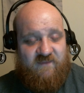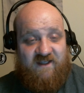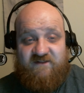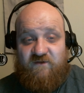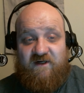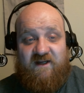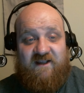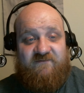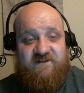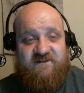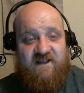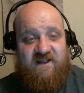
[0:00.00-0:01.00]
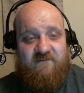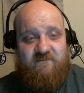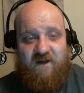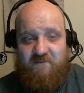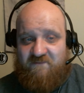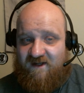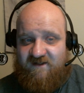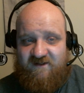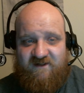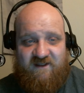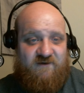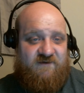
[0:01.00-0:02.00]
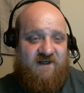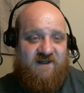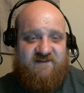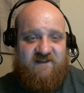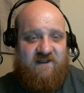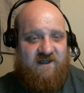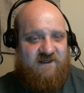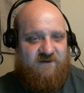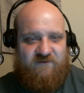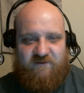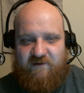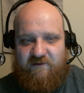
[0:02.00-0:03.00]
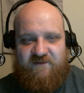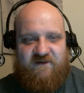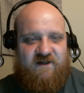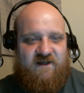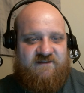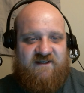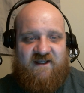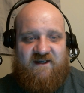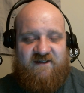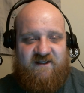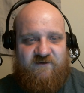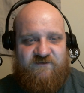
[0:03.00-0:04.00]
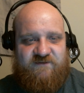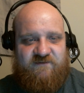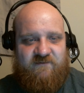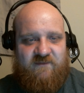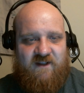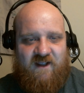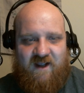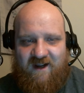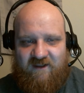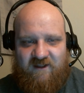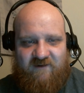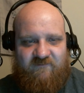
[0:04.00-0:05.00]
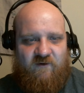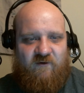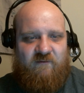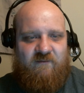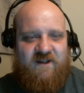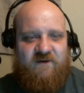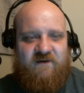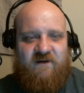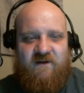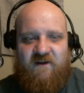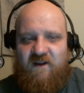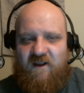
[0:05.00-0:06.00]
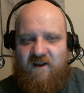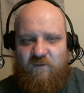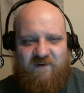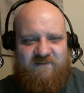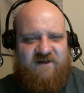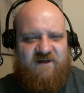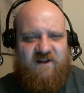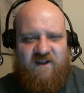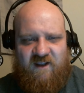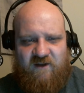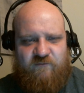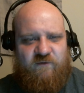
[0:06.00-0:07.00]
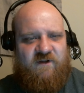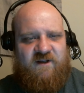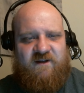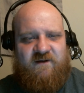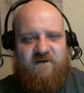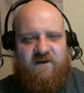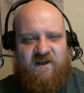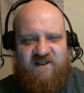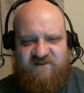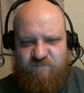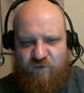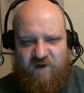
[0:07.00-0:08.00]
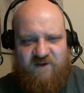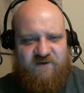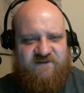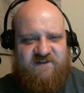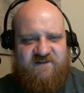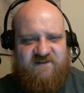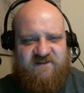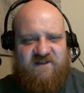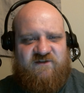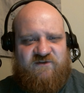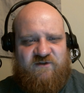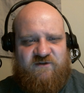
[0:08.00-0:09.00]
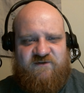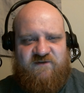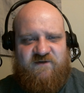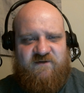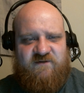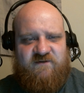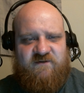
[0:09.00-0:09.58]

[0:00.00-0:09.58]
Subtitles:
That's what I have to say. I'm not a neo-Nazi. I don't agree with the Nazi ideals. I love all men and women equally, as brothers and sisters.